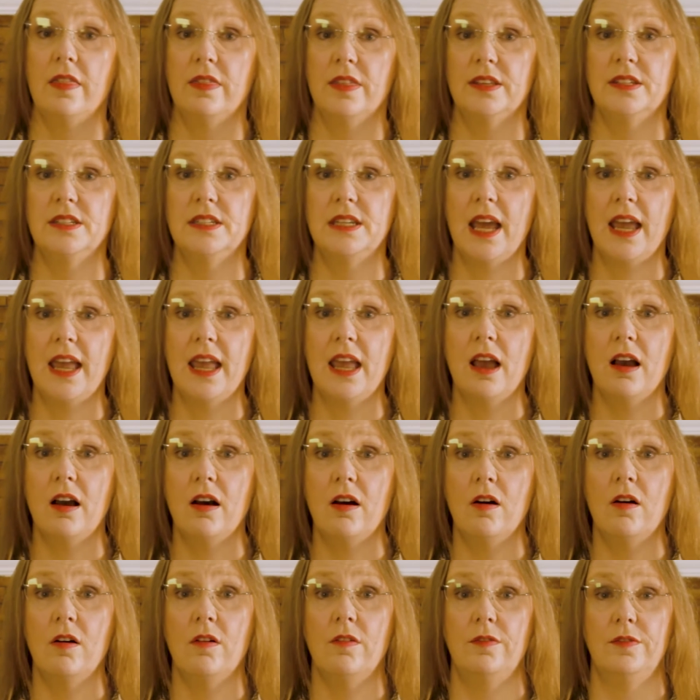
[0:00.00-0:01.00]
The day
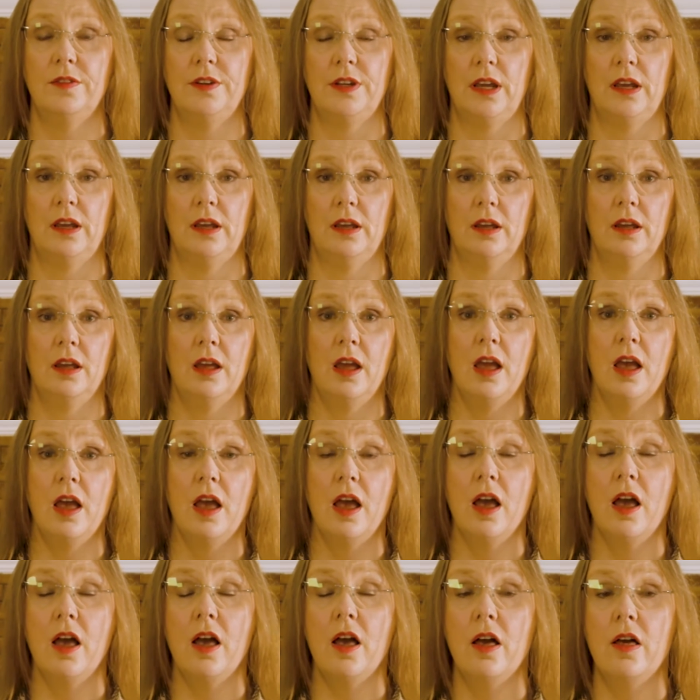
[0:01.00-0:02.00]
after,
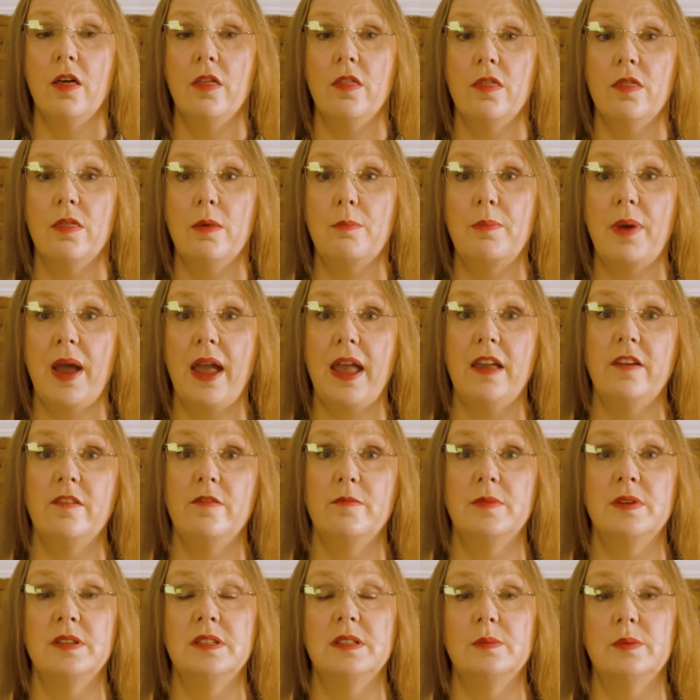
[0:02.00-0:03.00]
the
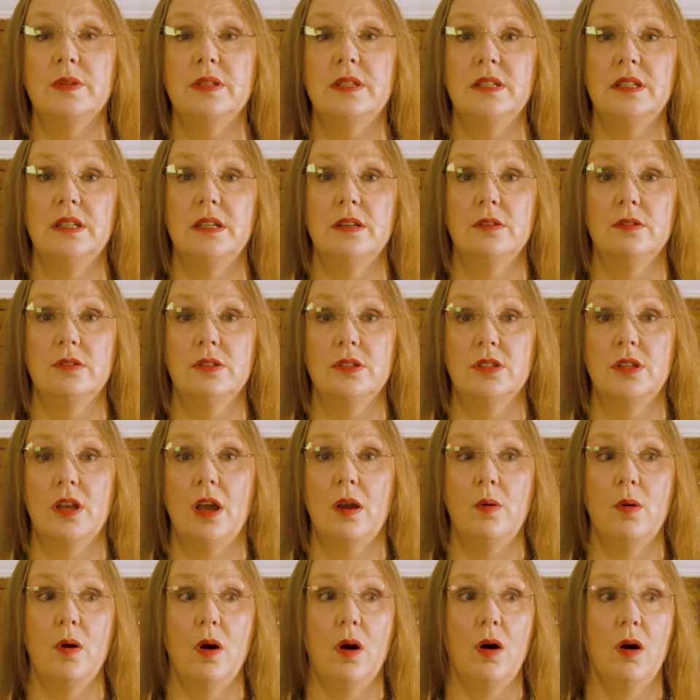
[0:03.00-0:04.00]
pavements were still
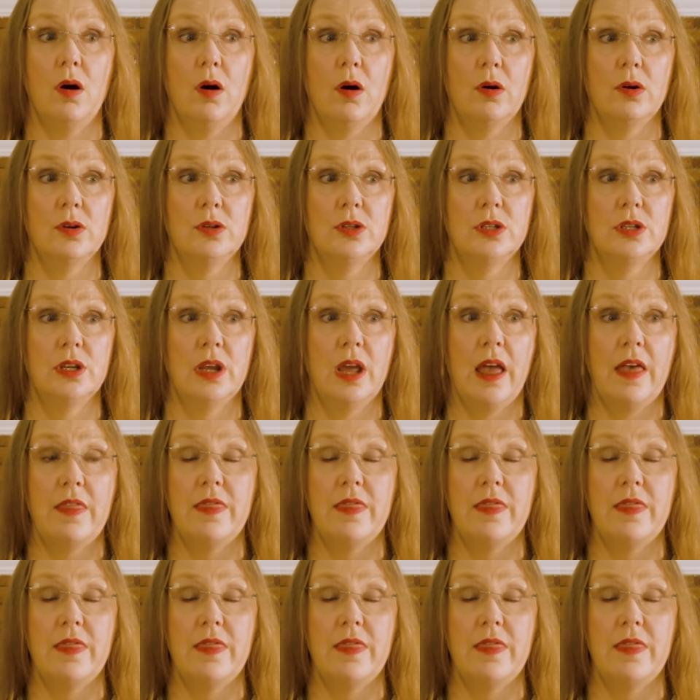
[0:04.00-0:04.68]
so hot,